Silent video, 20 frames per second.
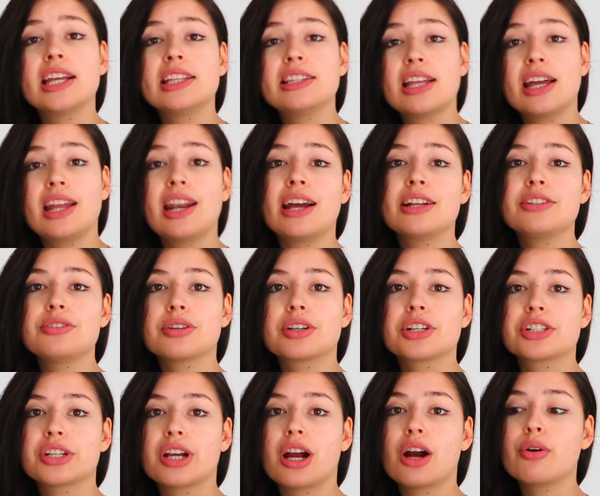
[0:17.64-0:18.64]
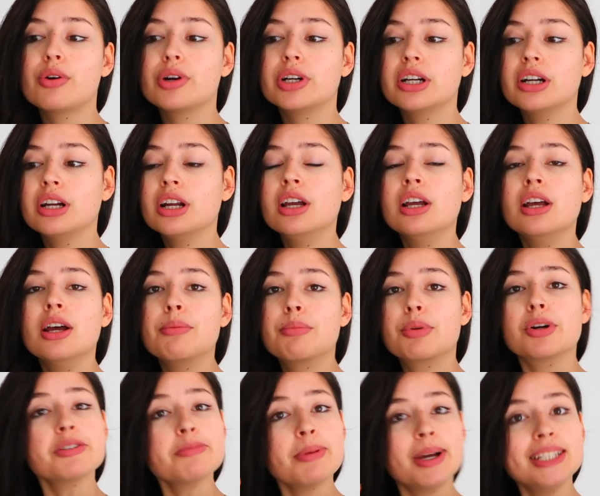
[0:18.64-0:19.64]
and then I took a shower,
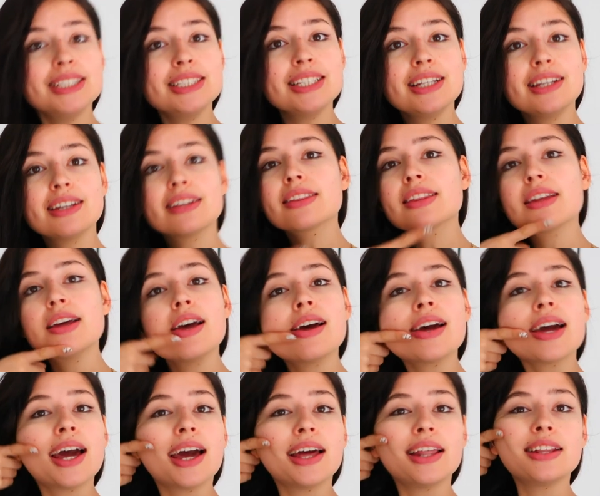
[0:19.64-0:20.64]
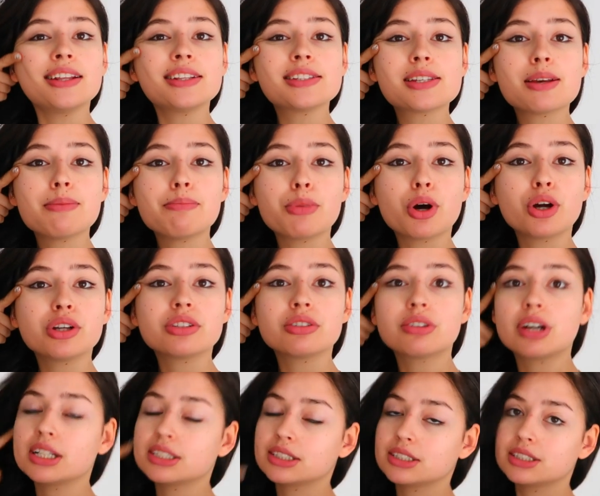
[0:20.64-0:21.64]
brushed my teeth, added some
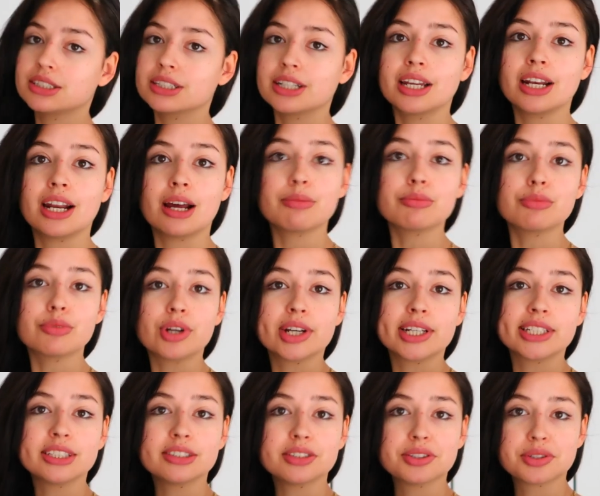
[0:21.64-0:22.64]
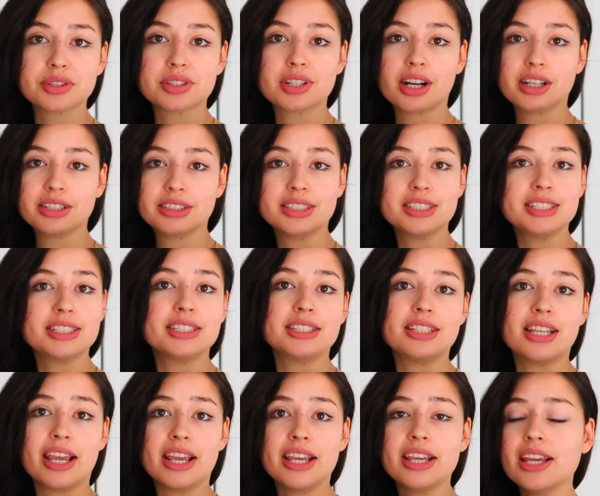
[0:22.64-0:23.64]
moisturizer and I'm ready to start this
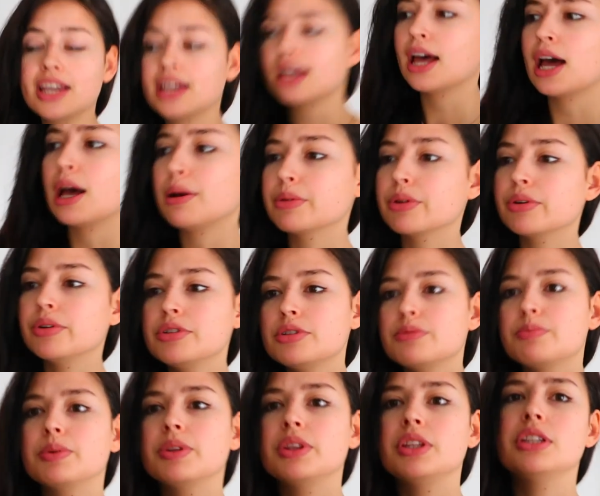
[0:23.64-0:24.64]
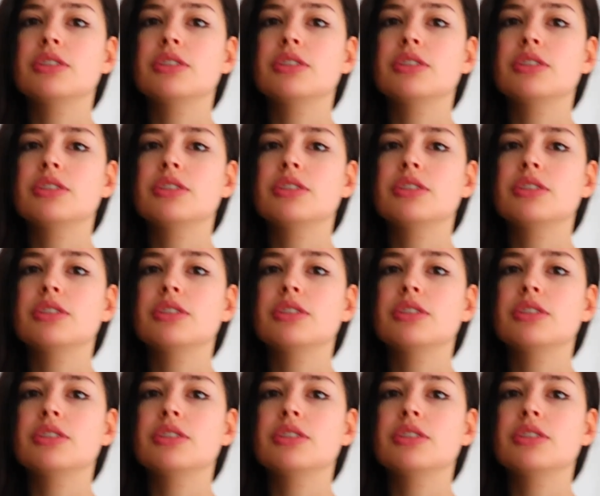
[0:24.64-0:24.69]
day. I'm going to put